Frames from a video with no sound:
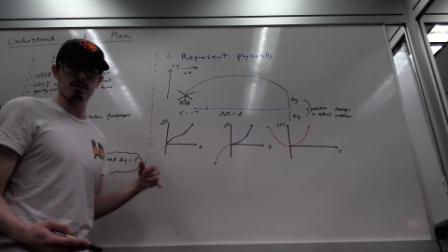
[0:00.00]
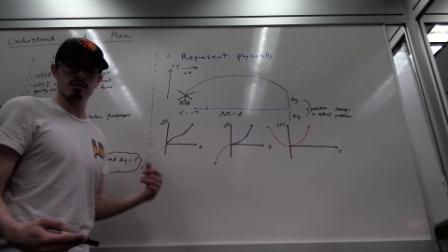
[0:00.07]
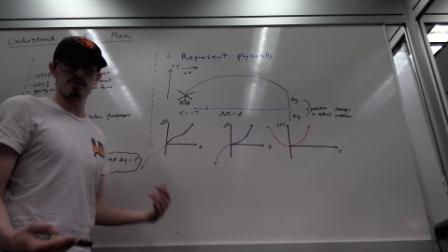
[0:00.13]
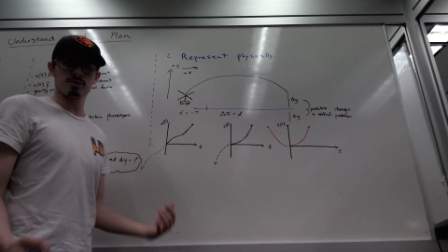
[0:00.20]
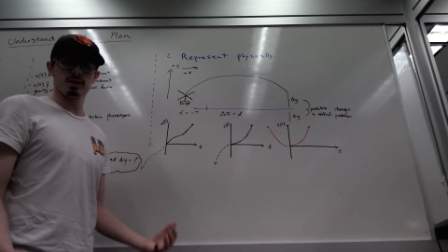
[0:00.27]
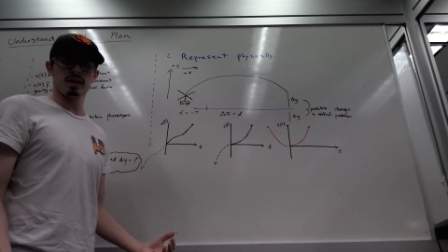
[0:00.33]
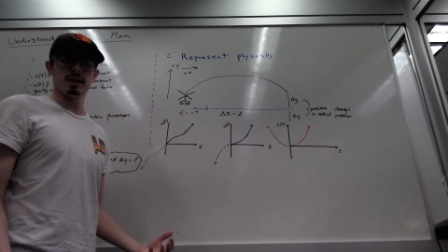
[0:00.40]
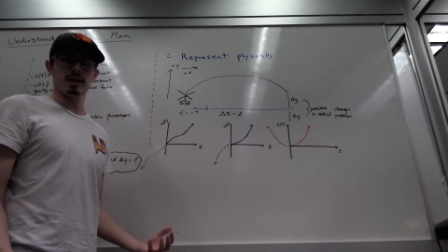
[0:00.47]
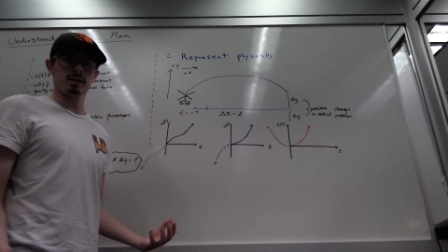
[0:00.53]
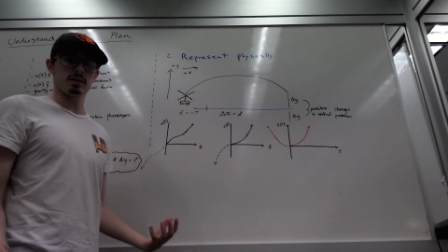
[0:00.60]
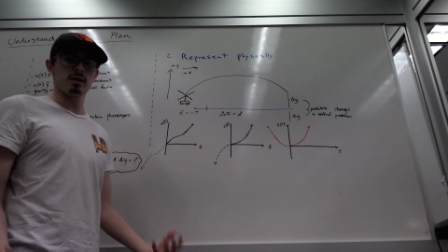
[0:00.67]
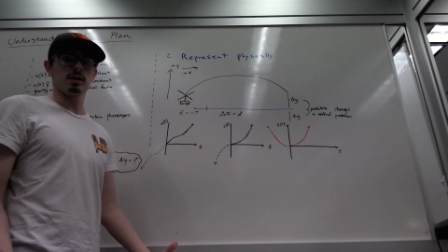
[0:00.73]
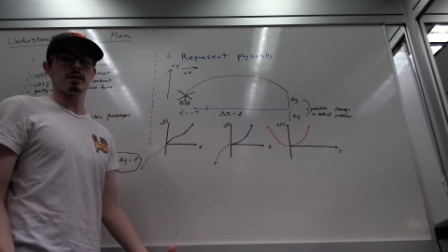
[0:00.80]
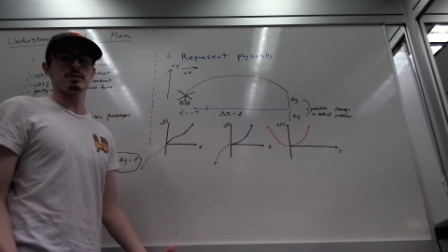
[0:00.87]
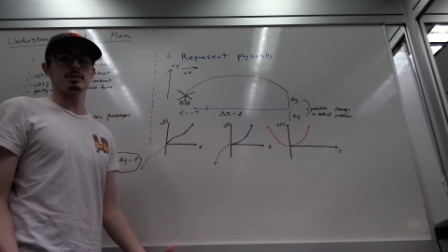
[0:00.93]
create a
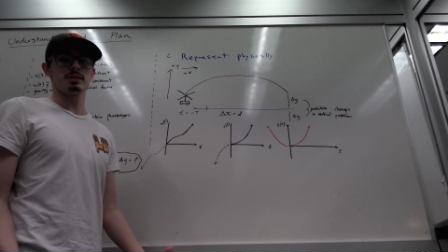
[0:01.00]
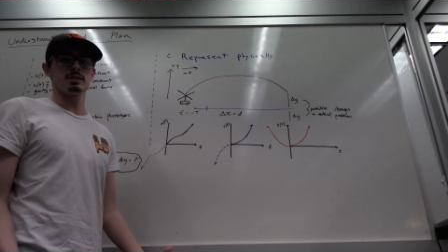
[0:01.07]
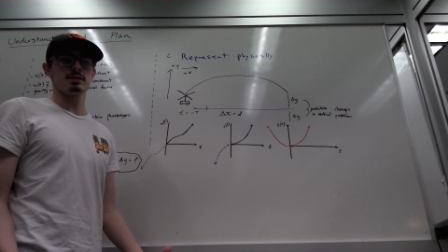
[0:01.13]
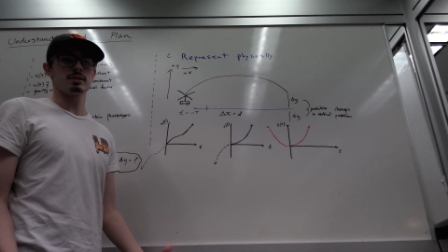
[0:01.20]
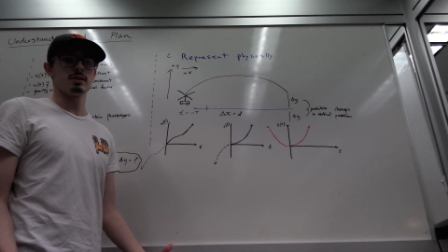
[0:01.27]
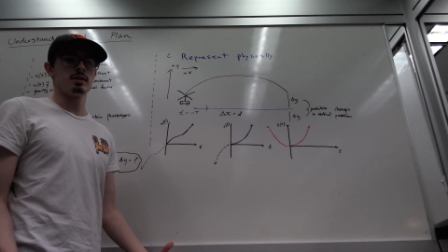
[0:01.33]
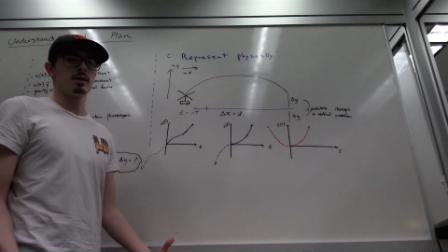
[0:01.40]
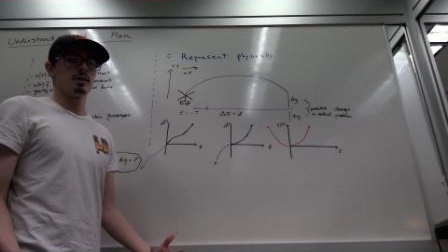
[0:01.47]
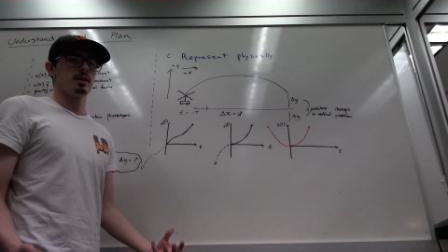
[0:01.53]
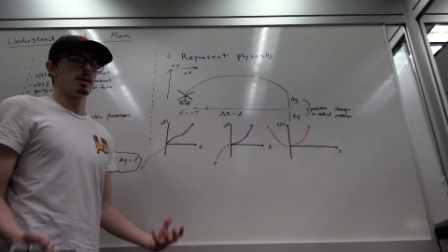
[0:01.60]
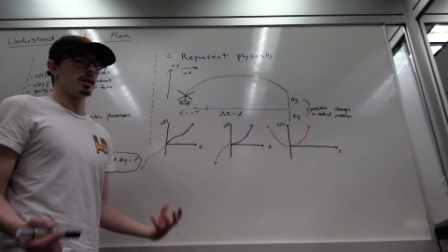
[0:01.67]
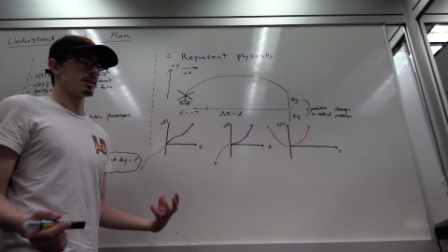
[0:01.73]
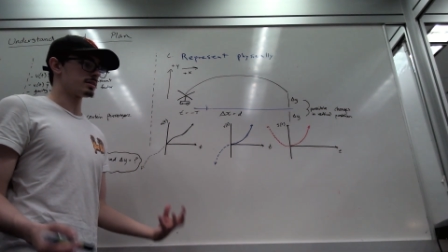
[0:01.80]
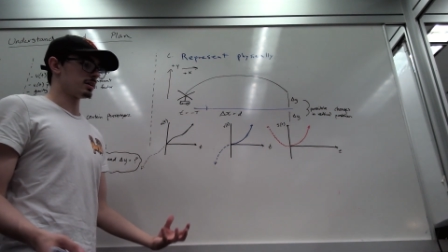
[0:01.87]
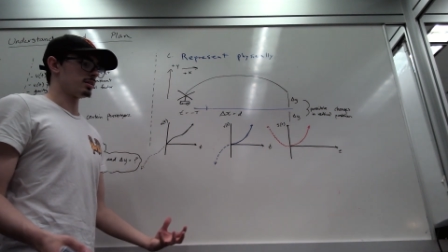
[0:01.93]
constant
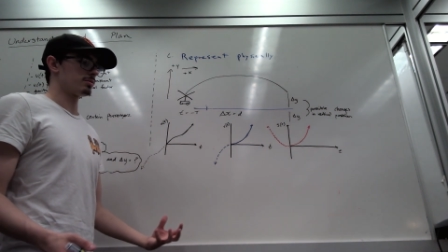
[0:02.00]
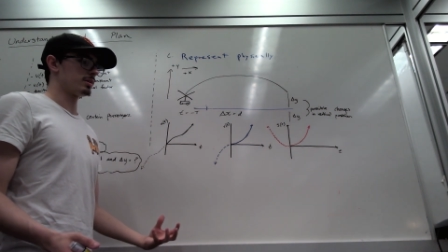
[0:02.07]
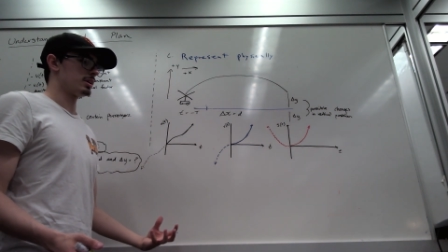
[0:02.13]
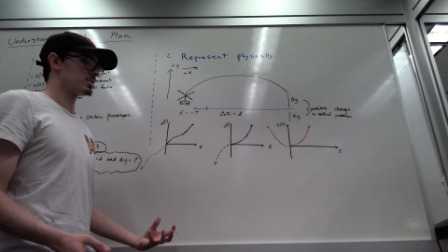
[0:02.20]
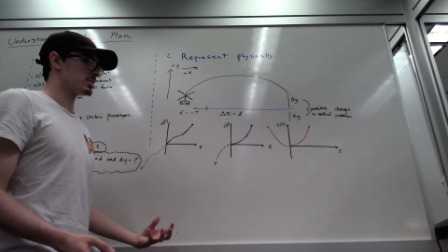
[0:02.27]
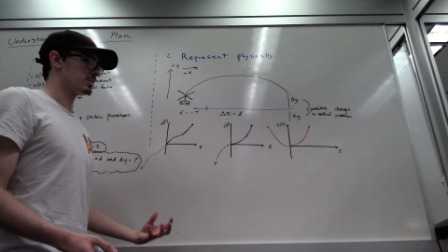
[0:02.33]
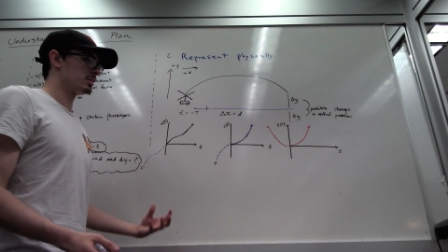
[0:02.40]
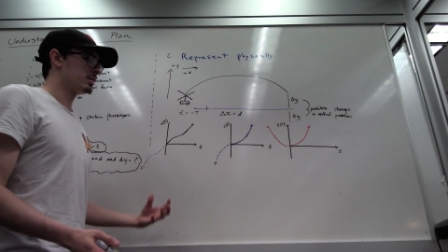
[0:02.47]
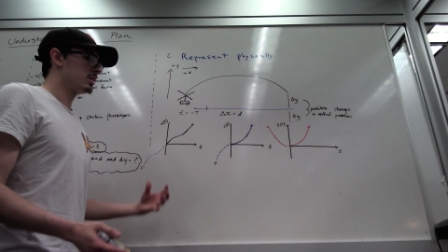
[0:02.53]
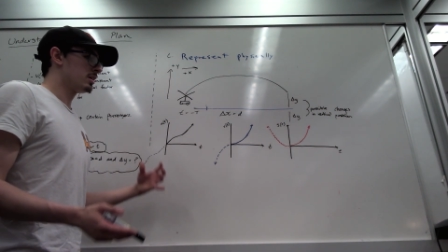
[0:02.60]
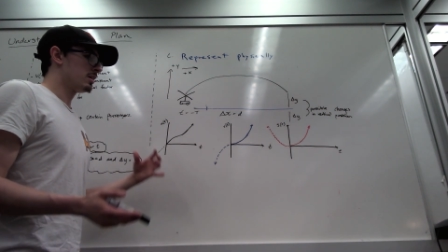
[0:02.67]
acceleration,